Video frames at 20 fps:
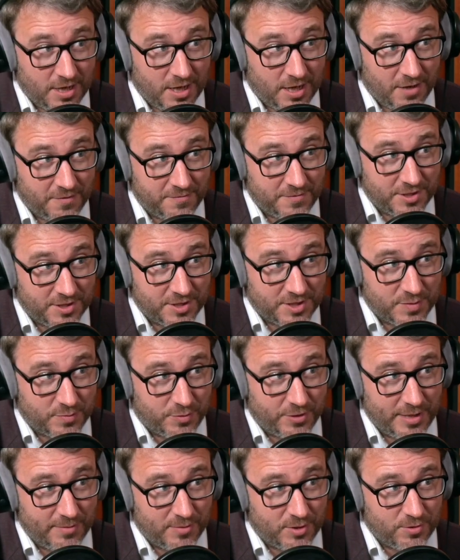after the
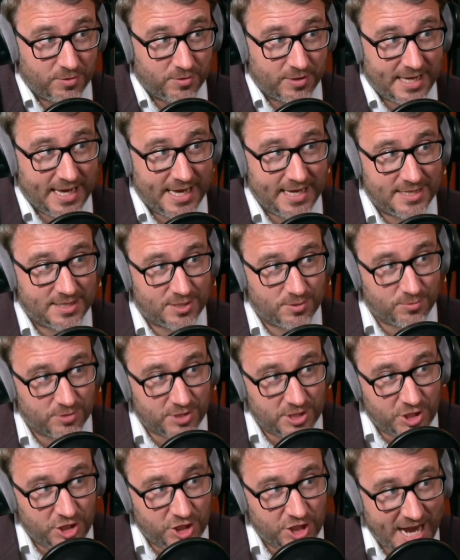Supreme Court case, sought
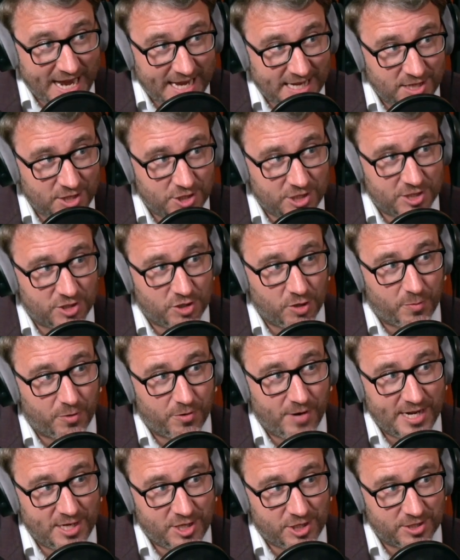to change its
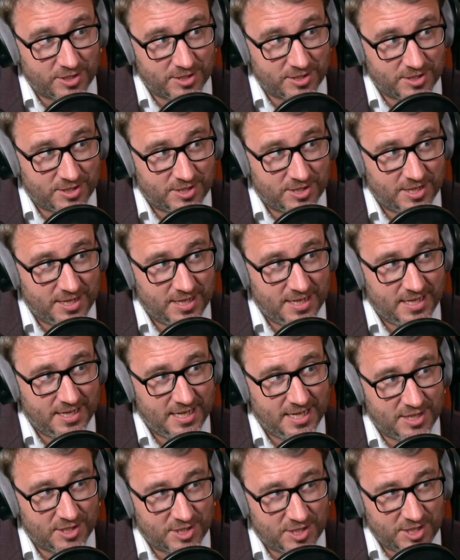operations
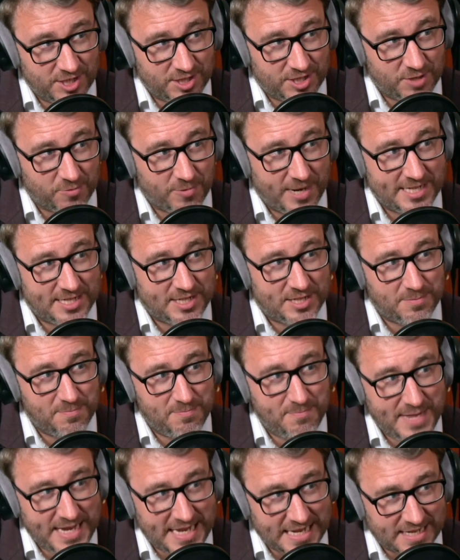in certain ways to
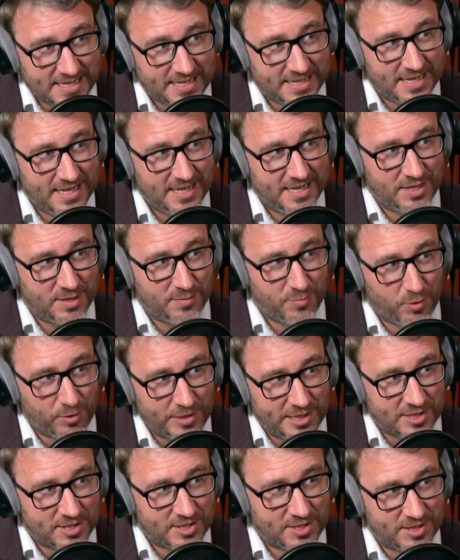meet the
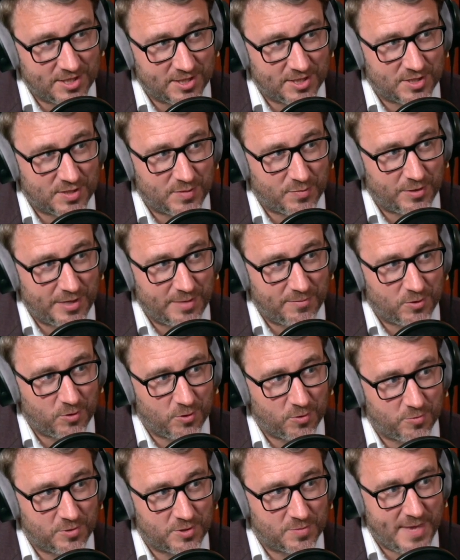points that the Supreme
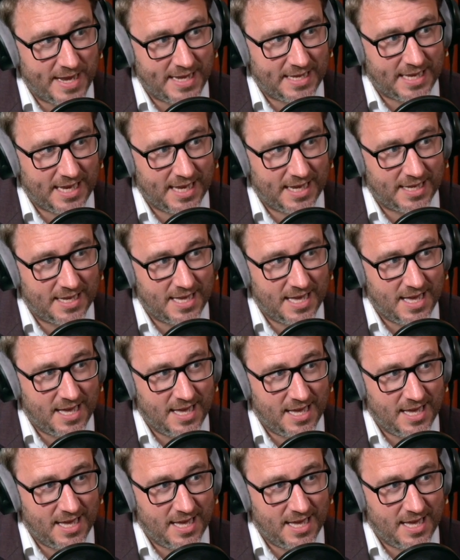Court was making,